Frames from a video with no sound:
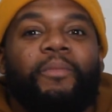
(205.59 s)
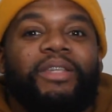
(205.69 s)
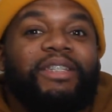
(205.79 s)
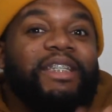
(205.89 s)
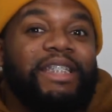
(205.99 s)

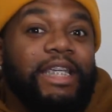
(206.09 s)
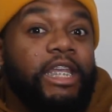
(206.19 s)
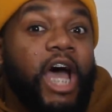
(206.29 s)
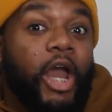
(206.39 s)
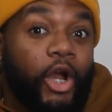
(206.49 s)
basically
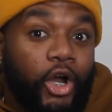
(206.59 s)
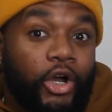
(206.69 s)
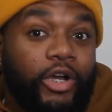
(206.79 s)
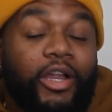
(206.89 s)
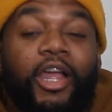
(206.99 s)
seen, not
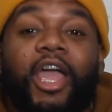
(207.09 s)
heard.